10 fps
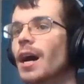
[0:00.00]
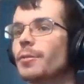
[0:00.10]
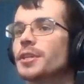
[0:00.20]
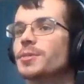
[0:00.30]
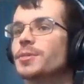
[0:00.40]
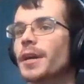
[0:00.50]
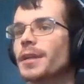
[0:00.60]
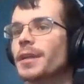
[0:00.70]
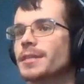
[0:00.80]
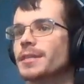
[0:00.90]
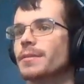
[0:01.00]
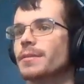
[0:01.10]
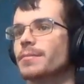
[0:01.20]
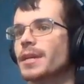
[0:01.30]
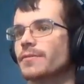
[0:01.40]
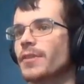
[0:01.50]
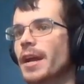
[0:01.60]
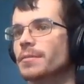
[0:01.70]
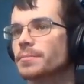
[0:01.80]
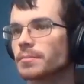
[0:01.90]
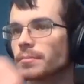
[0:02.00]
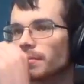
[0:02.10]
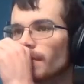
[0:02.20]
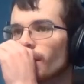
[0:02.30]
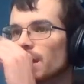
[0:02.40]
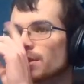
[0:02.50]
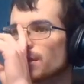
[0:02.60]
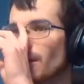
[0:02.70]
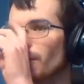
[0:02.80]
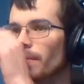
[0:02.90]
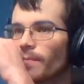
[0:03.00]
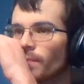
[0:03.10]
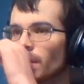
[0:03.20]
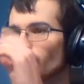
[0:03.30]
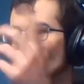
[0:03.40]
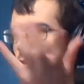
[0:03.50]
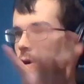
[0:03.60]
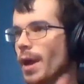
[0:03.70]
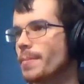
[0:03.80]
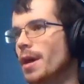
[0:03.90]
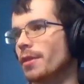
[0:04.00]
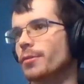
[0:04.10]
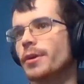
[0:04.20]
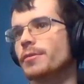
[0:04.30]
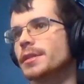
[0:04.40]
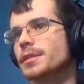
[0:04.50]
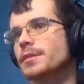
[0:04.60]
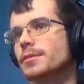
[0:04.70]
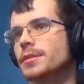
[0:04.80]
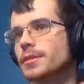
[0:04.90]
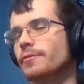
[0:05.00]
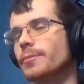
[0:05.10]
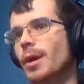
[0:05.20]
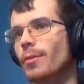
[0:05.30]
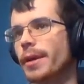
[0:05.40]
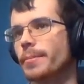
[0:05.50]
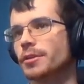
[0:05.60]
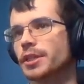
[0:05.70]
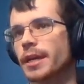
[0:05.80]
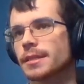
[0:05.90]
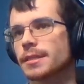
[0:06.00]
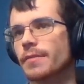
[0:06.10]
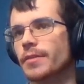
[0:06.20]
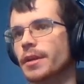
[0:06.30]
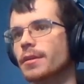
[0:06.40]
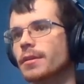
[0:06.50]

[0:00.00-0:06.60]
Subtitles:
We just barely missed it. That's fine. So, what a wipeout throw is, discovered by Wipeout Jack 7,